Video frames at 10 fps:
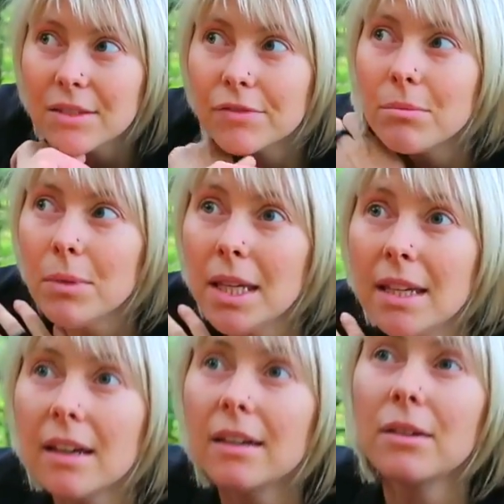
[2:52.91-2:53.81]
for
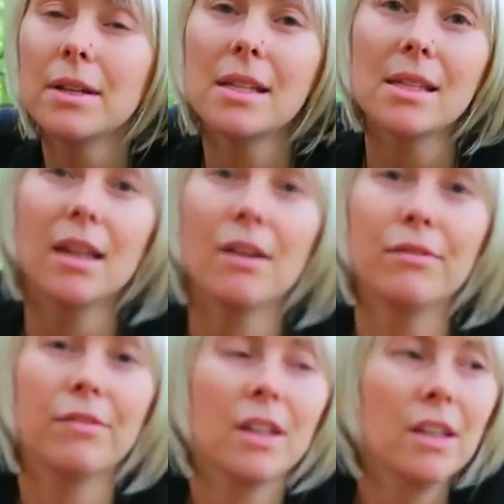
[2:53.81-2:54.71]
me, I always love
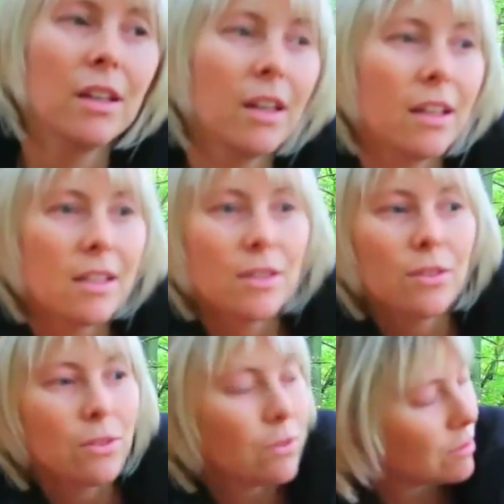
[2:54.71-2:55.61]

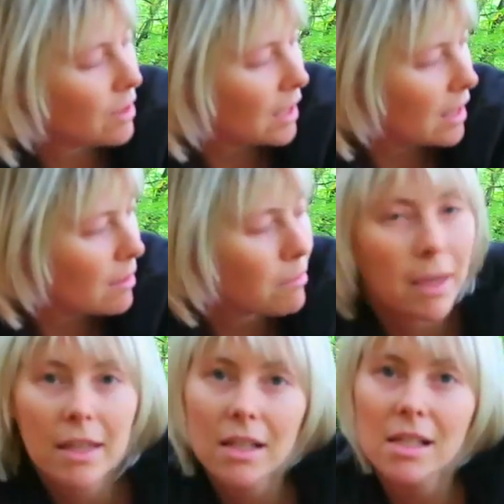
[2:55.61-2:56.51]
to
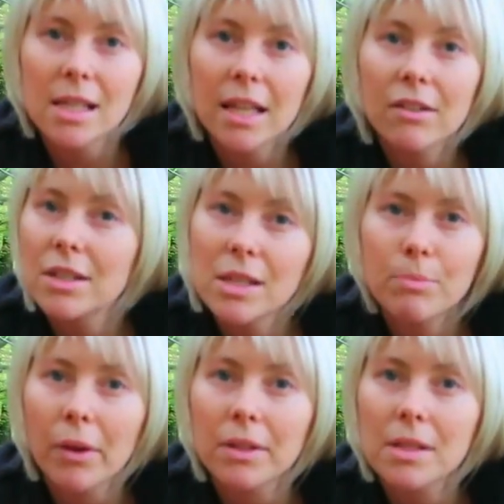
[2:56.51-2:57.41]
make sacred
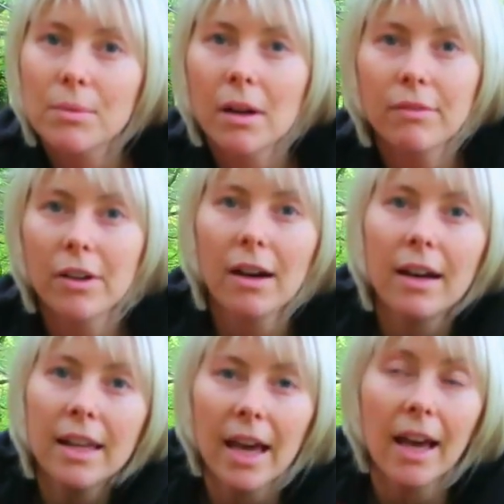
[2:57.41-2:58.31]
spots wherever
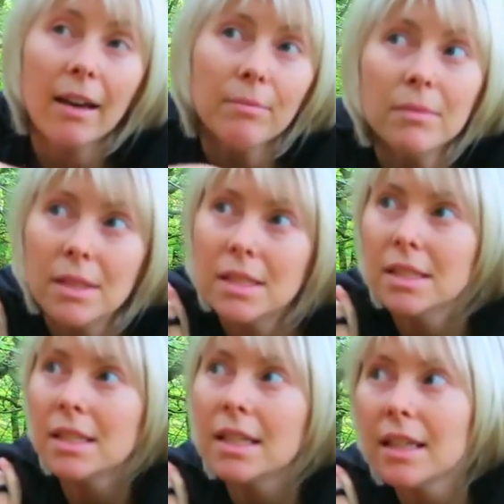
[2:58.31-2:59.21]
I am.
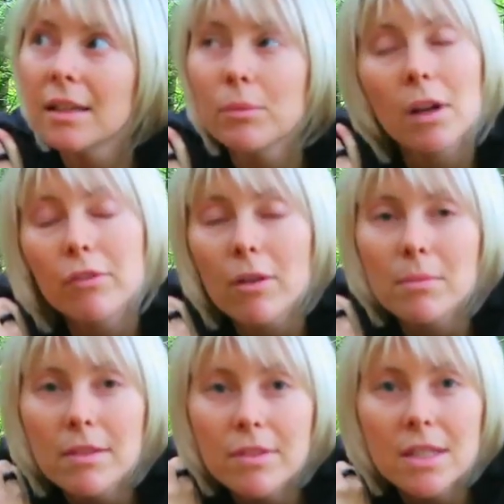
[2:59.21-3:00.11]
Wherever I'm
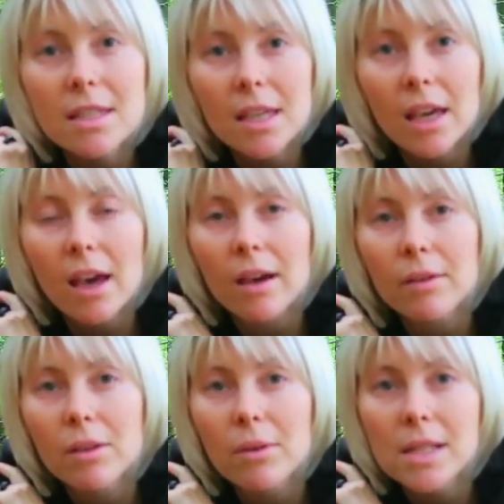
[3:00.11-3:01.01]
living, I
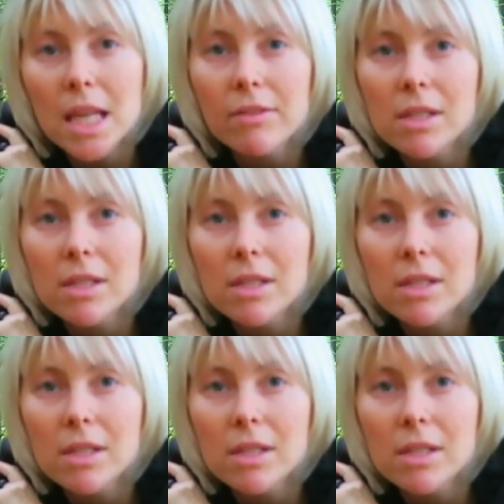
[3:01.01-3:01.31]
will always have